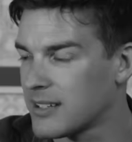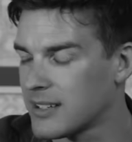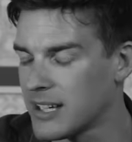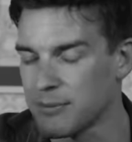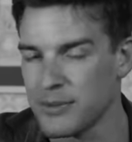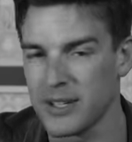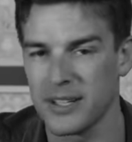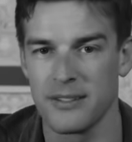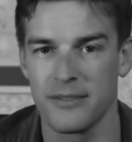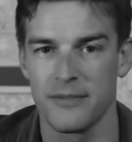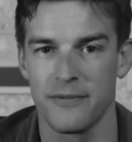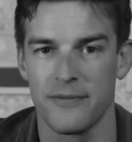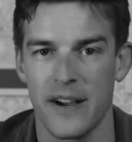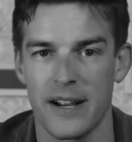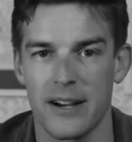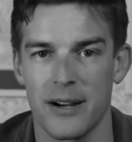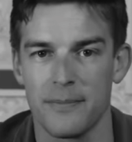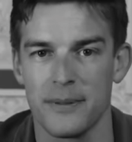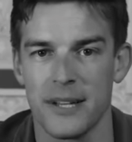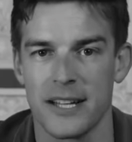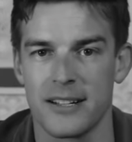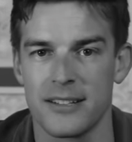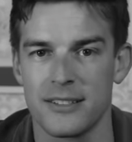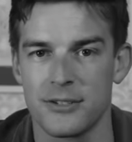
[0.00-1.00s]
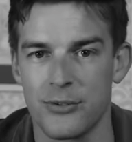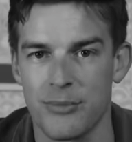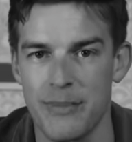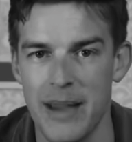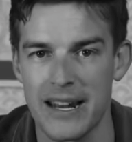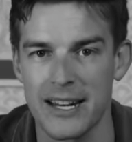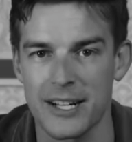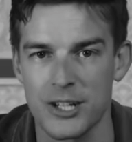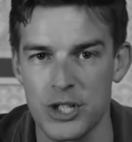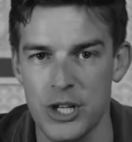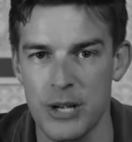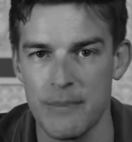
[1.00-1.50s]
Can we fire up like a
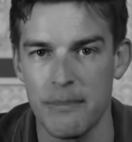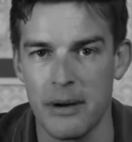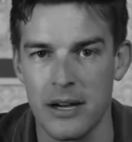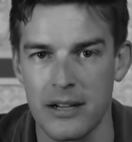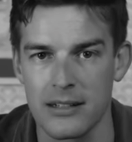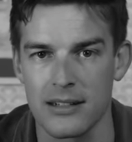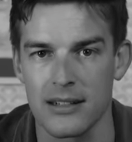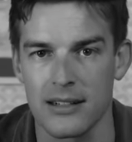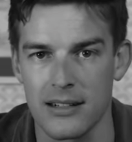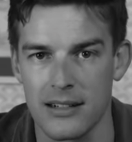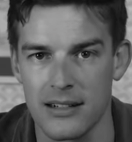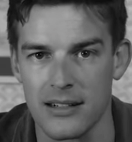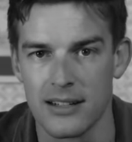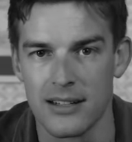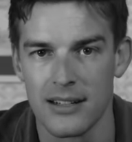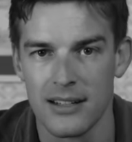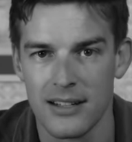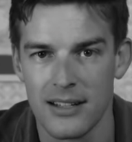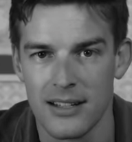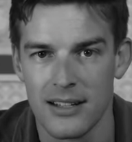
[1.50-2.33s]
dramatic chipmunk, or